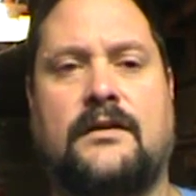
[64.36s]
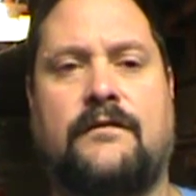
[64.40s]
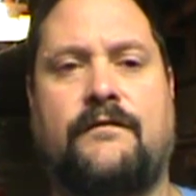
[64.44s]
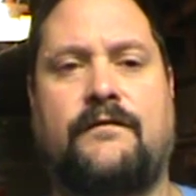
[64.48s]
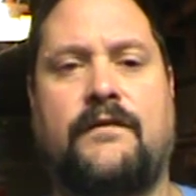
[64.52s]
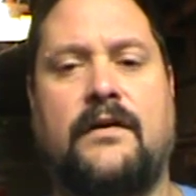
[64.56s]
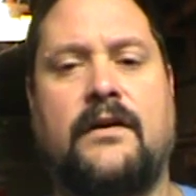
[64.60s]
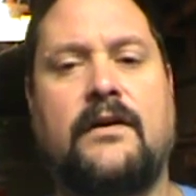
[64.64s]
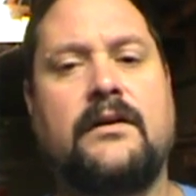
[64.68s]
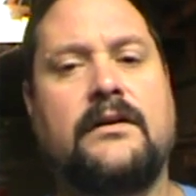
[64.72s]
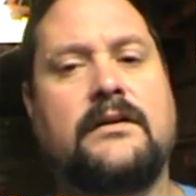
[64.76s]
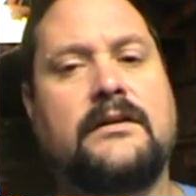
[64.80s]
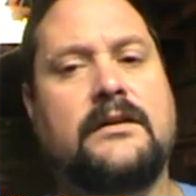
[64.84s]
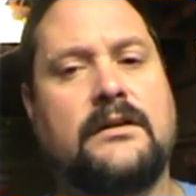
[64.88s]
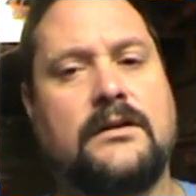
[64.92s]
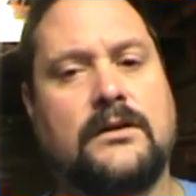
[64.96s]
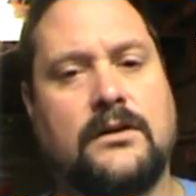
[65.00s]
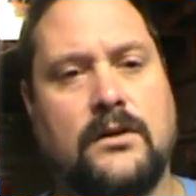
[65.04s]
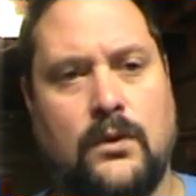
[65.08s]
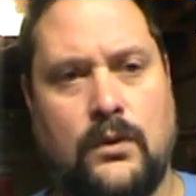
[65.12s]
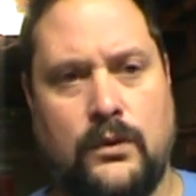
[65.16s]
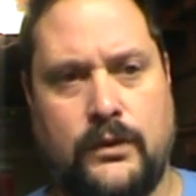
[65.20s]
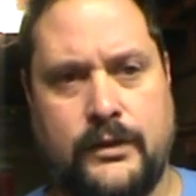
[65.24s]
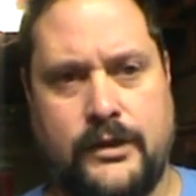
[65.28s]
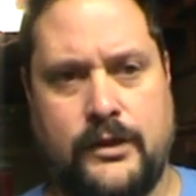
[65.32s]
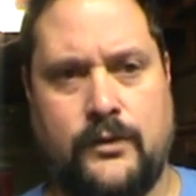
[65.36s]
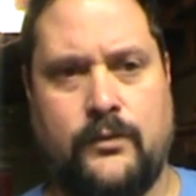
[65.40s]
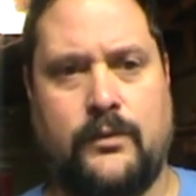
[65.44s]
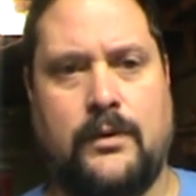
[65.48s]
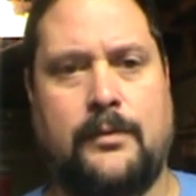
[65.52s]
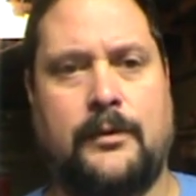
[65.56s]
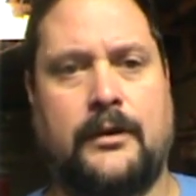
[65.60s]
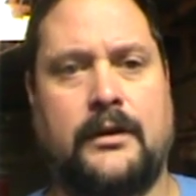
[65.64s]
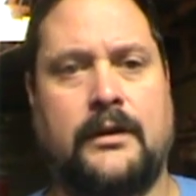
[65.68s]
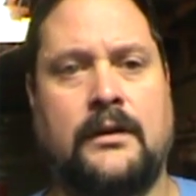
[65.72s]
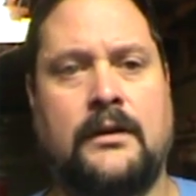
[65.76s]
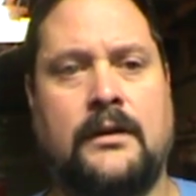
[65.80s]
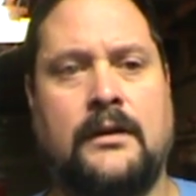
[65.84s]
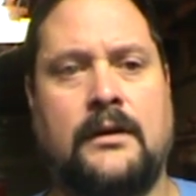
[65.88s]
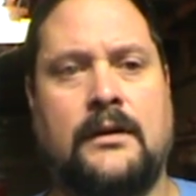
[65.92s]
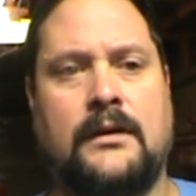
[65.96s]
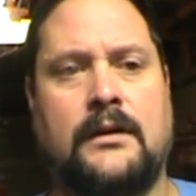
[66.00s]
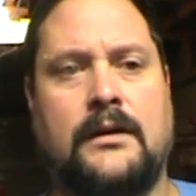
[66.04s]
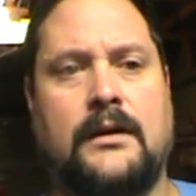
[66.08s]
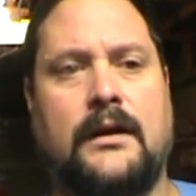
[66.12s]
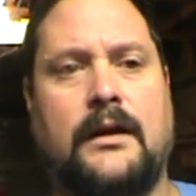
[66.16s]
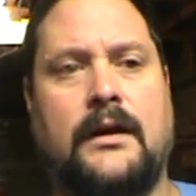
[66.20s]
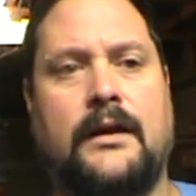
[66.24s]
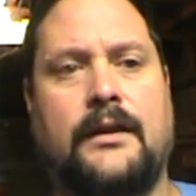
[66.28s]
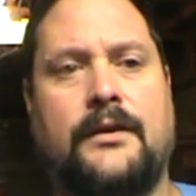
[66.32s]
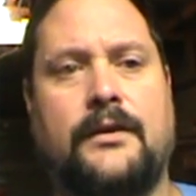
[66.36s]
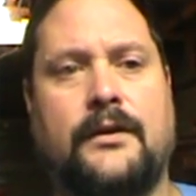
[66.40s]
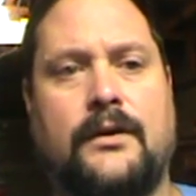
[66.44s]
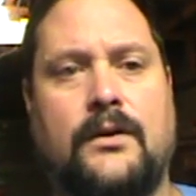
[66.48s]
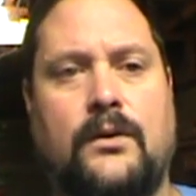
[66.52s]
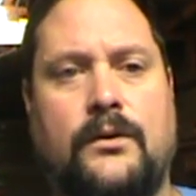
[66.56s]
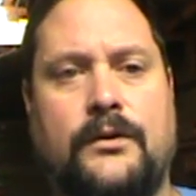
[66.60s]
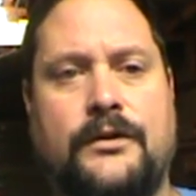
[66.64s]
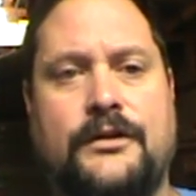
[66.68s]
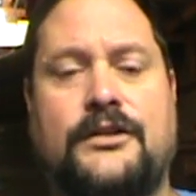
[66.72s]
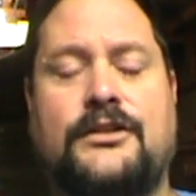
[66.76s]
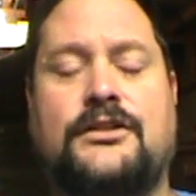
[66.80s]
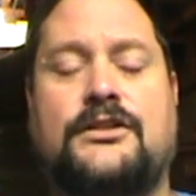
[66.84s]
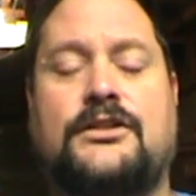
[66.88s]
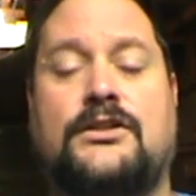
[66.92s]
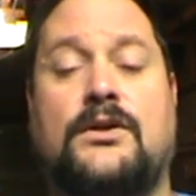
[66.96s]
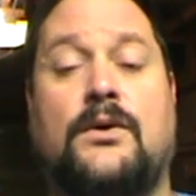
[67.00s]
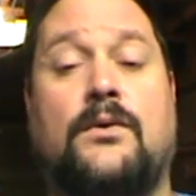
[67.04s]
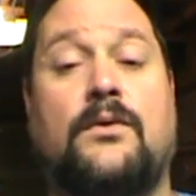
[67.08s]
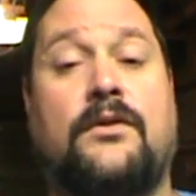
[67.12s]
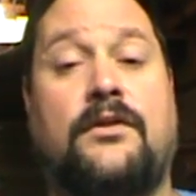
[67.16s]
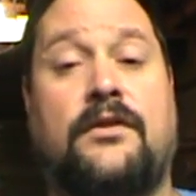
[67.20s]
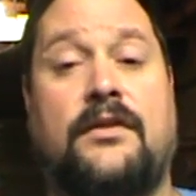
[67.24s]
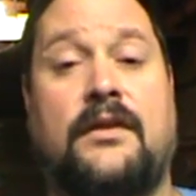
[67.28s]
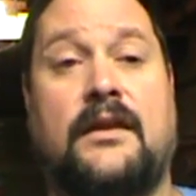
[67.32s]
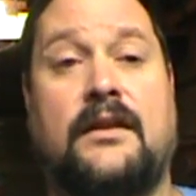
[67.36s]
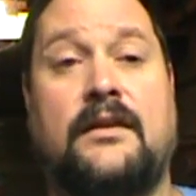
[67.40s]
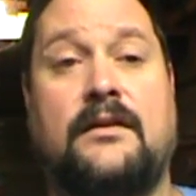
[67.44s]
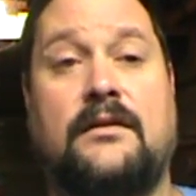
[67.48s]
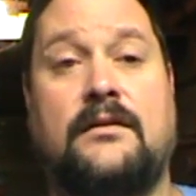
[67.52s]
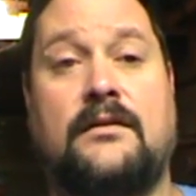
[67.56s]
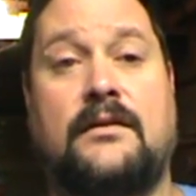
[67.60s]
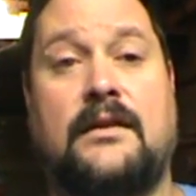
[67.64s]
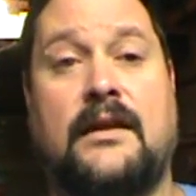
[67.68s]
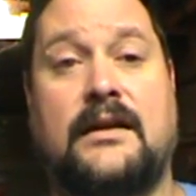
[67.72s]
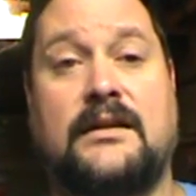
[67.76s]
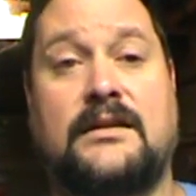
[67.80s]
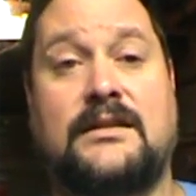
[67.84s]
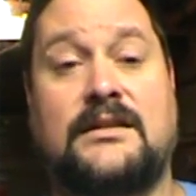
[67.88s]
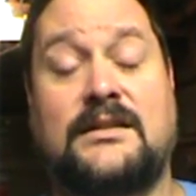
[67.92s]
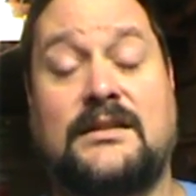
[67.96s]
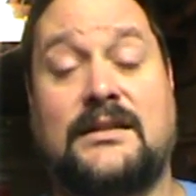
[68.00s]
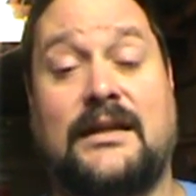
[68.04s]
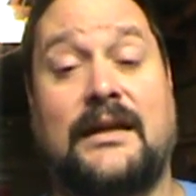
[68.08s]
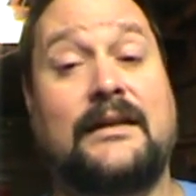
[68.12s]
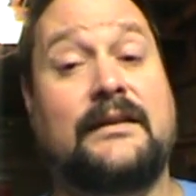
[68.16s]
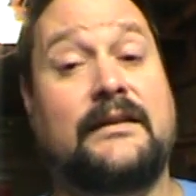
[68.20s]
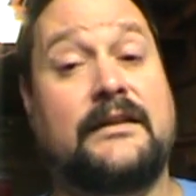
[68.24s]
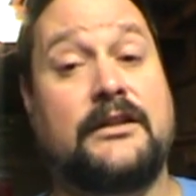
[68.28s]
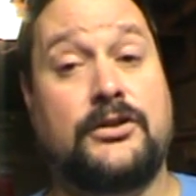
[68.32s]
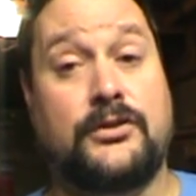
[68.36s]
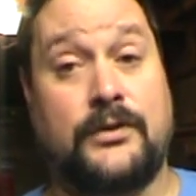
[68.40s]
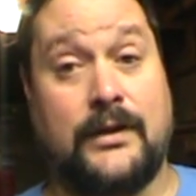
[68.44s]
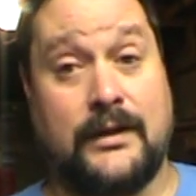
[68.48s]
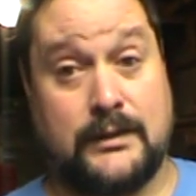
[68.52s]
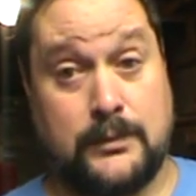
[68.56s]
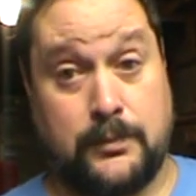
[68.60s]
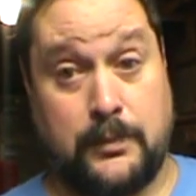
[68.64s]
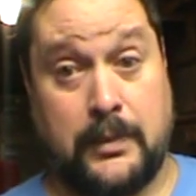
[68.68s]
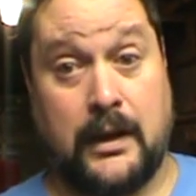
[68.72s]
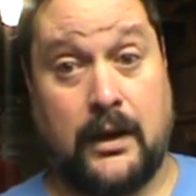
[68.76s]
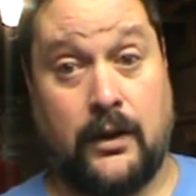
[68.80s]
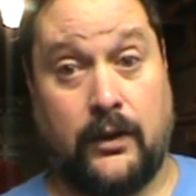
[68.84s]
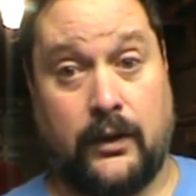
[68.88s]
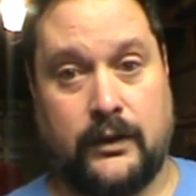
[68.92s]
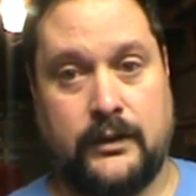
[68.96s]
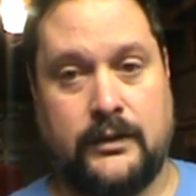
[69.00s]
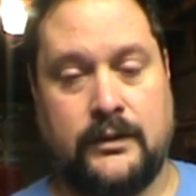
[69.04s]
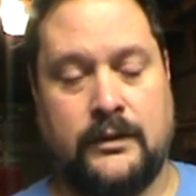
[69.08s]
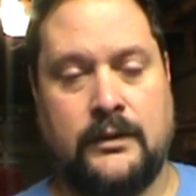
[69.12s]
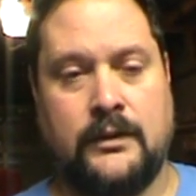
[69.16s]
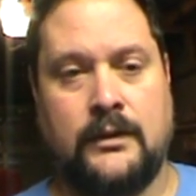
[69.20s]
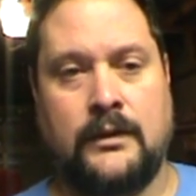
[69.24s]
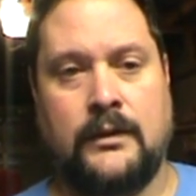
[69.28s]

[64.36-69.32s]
uh, very little gold in the ribbon. Uh, the gold is so thin that it's slightly transparent.